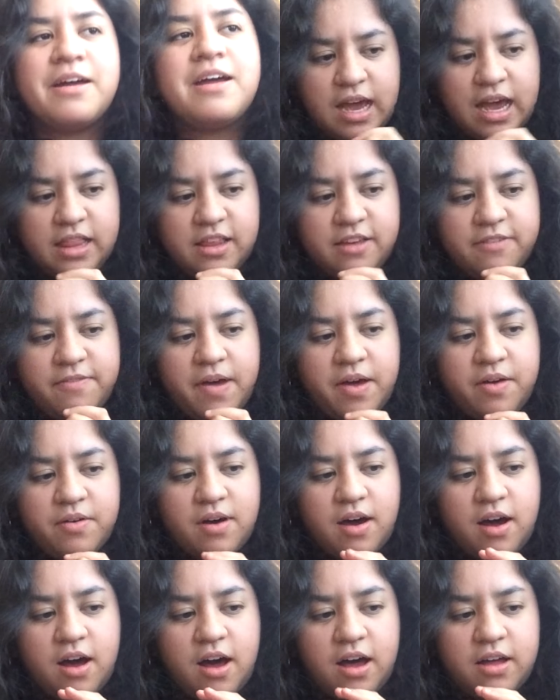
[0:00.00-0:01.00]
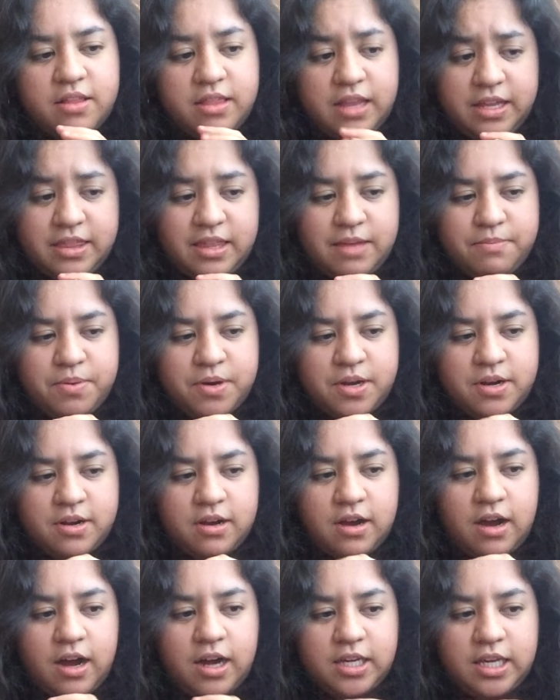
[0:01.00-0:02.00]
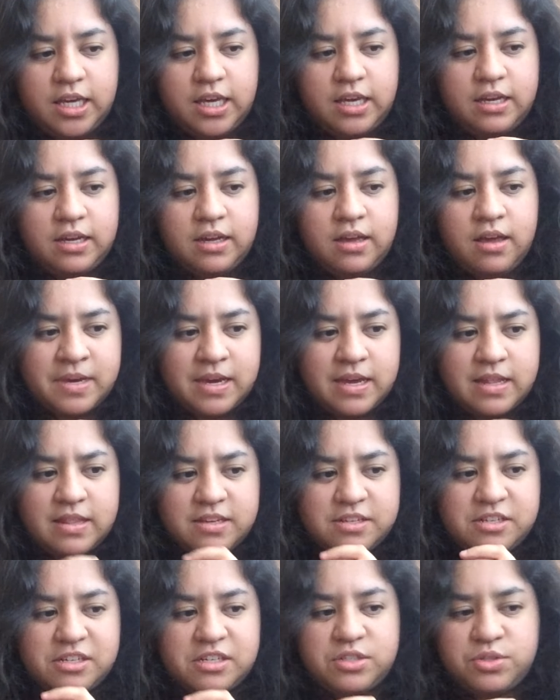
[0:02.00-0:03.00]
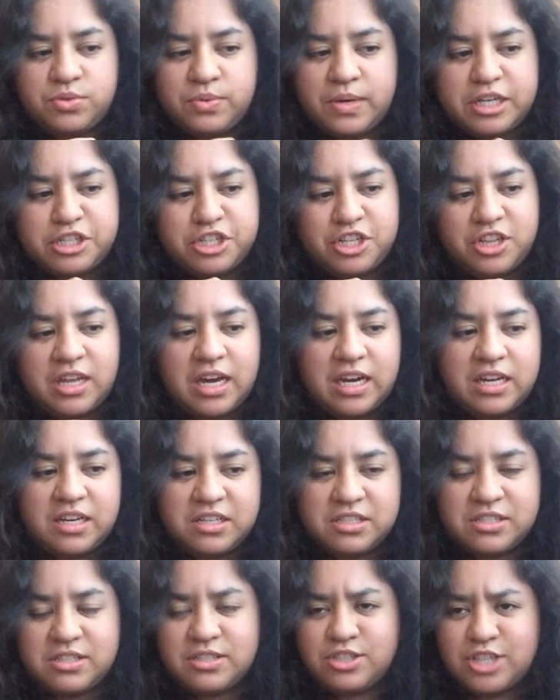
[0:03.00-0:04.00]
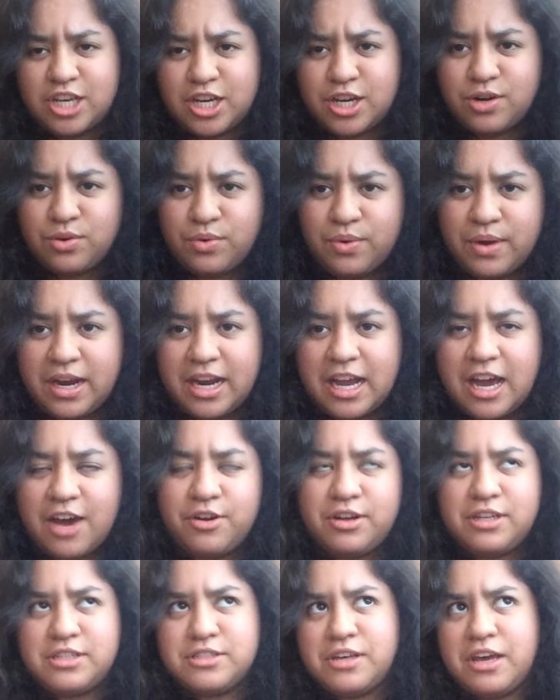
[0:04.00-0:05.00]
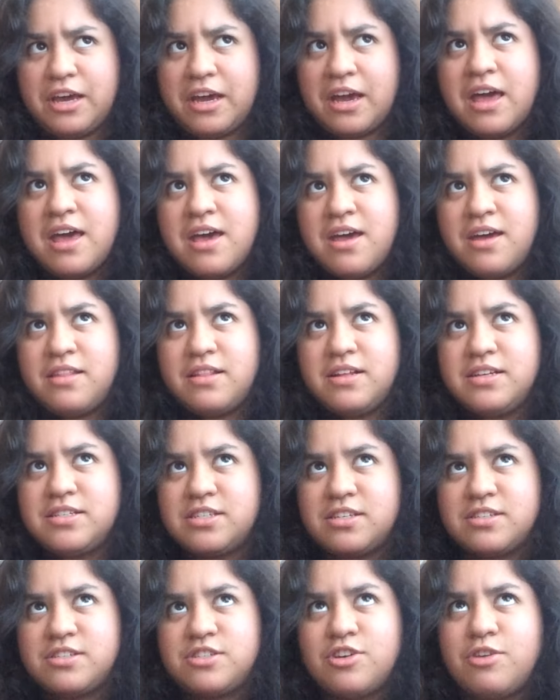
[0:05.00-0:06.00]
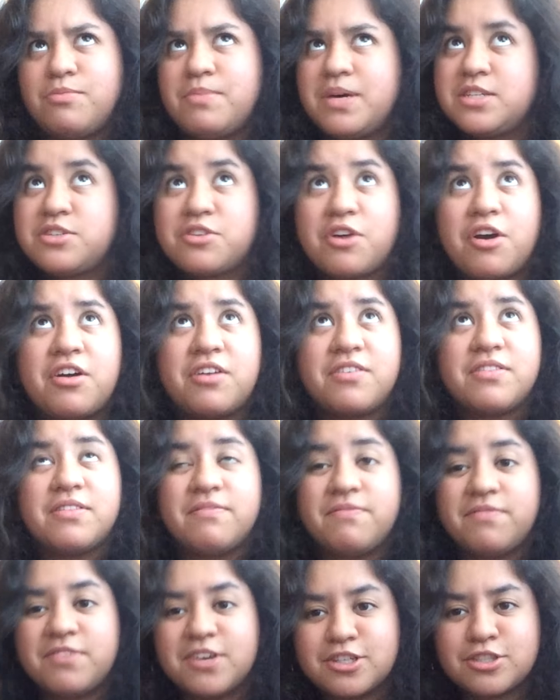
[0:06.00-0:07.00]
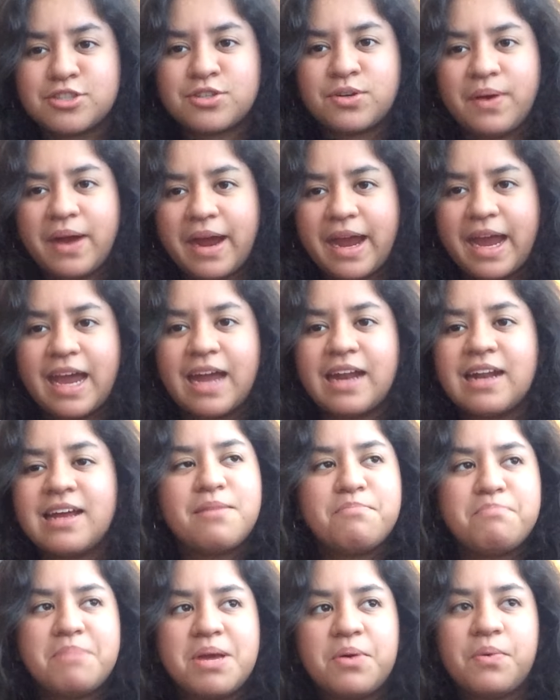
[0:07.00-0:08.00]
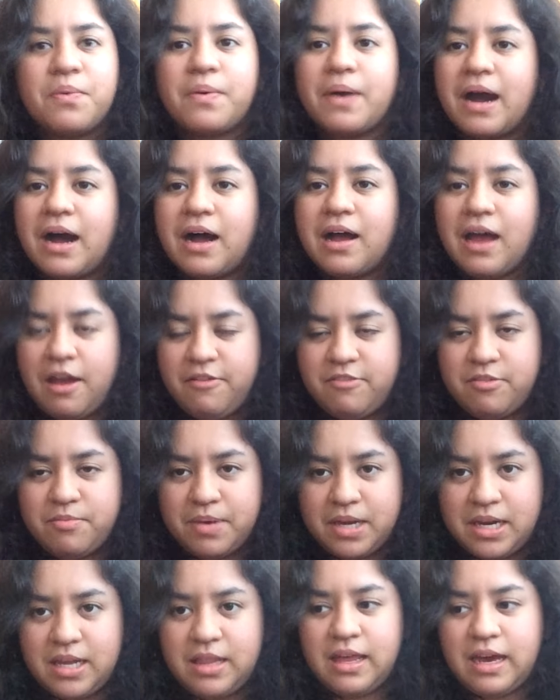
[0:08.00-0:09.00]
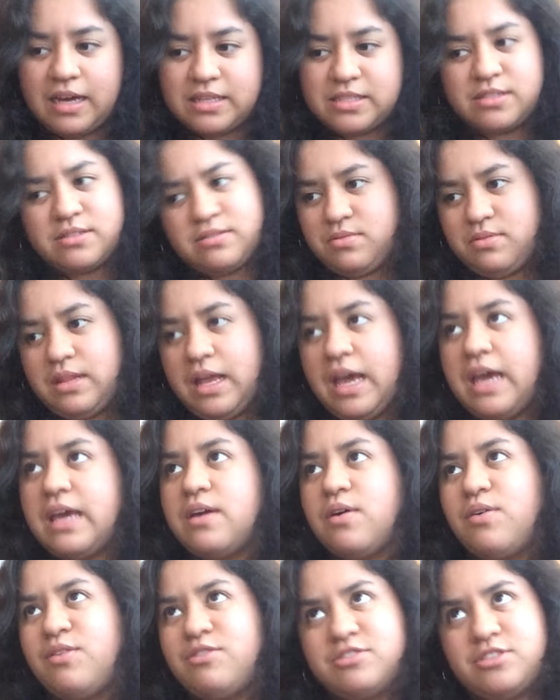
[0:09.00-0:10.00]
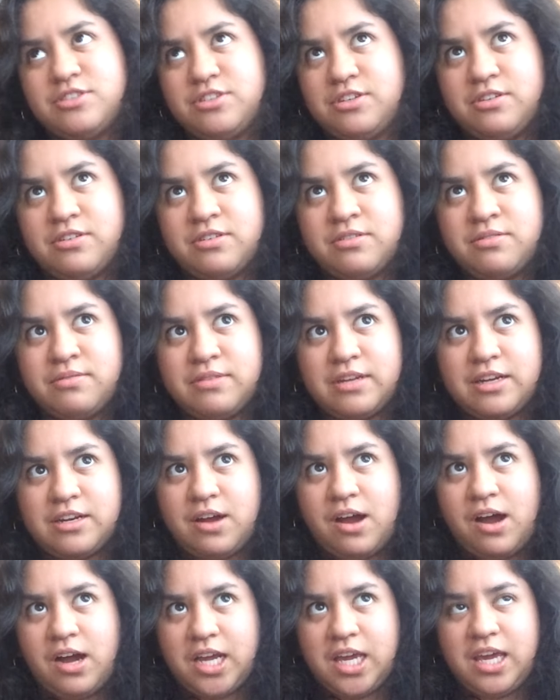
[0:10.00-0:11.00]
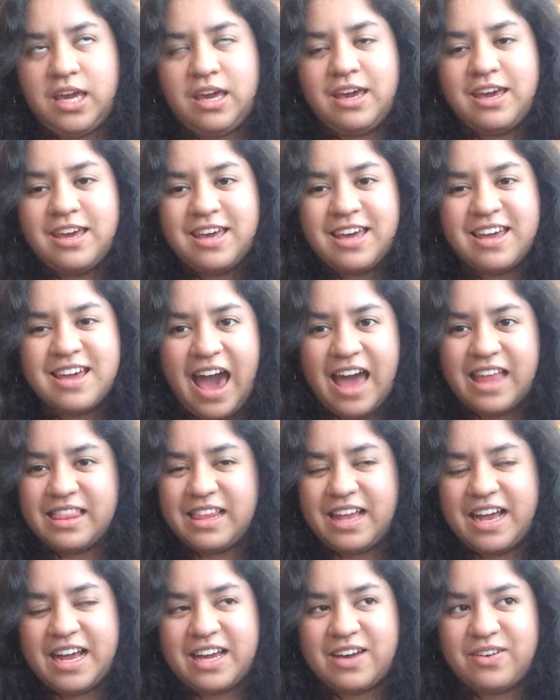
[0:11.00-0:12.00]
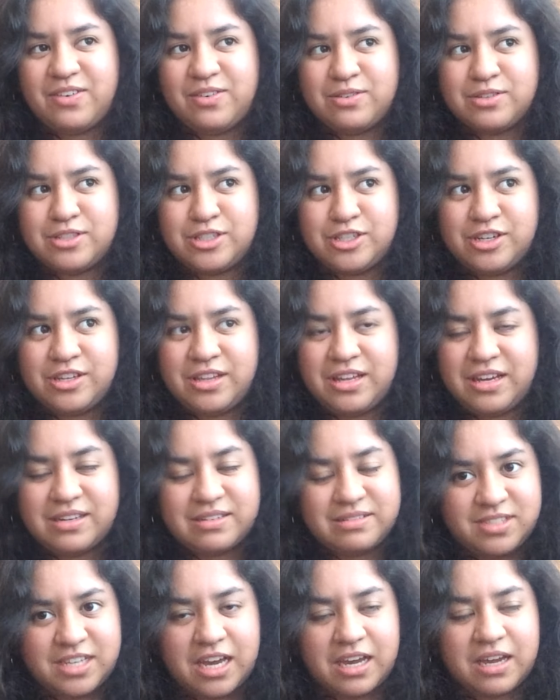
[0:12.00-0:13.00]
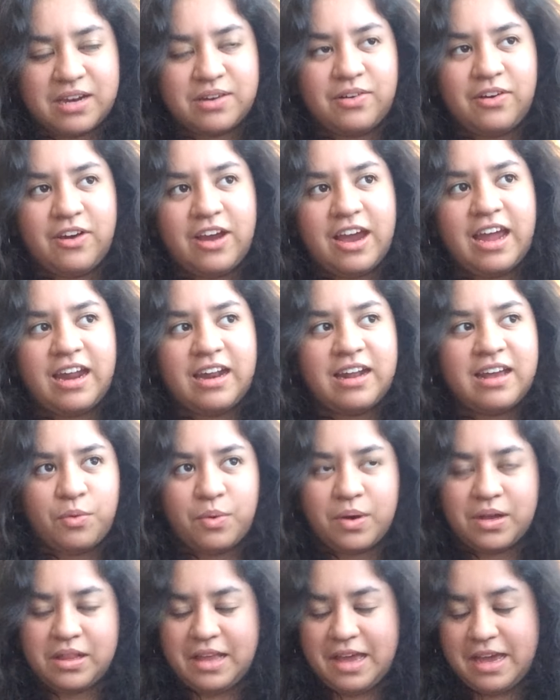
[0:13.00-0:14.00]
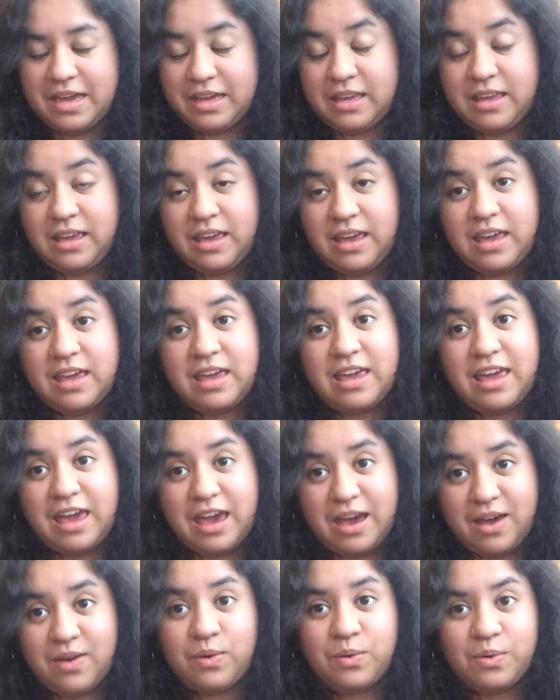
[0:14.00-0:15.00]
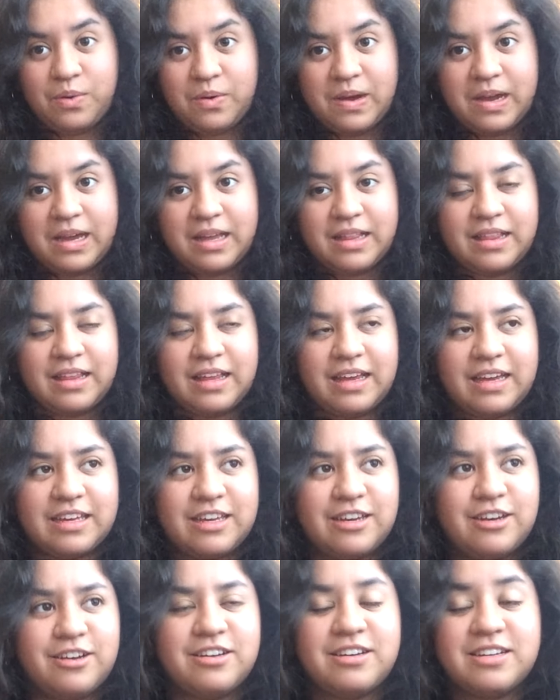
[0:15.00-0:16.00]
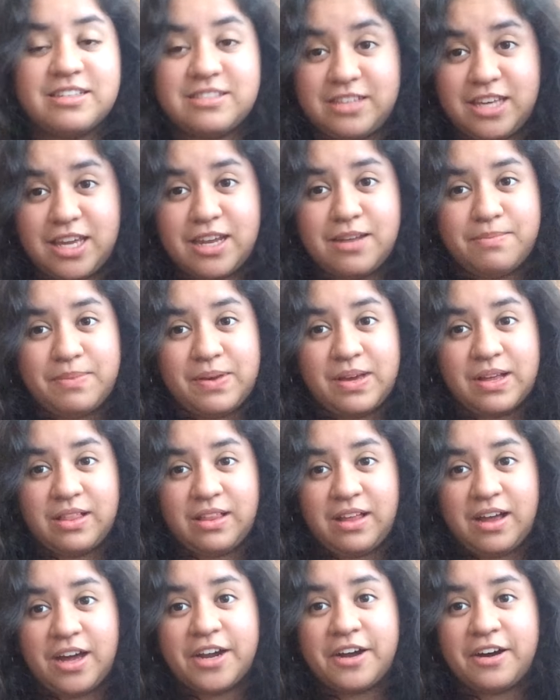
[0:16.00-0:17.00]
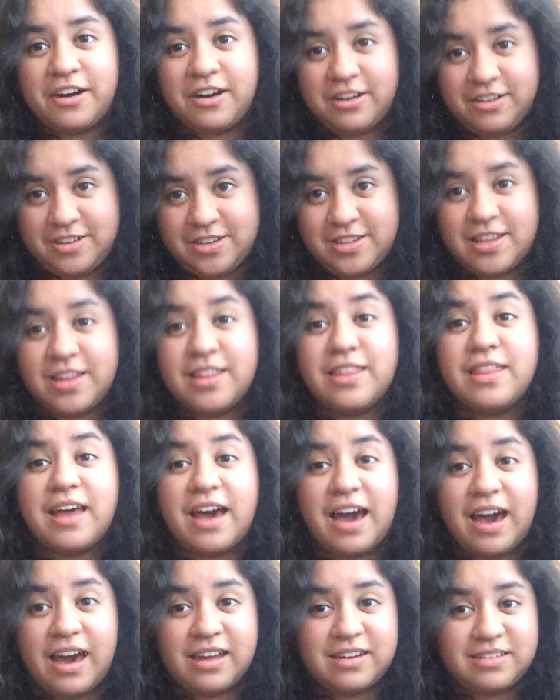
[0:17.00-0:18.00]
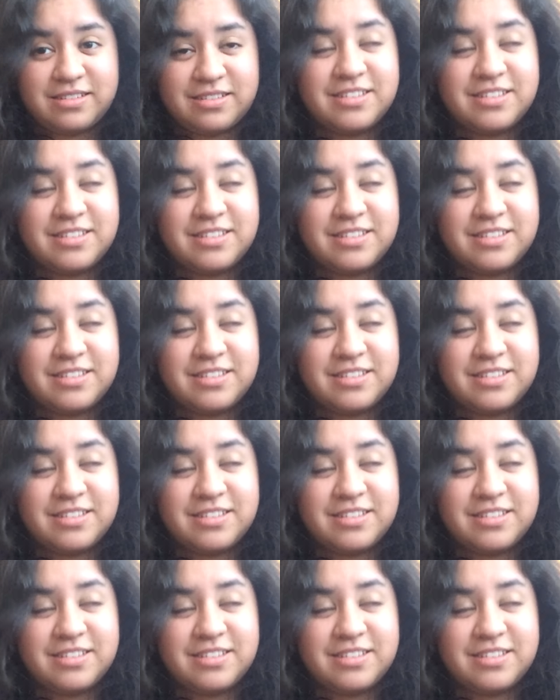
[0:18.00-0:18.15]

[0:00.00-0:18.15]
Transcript: I love how, like, they put Augie in the situation that he's in second grade now and he's like, this is so much harder than first grade. Meanwhile, everybody that's like older than Augie and like older than second grade were like, yeah, right. Like, it's gonna be a lot harder than that.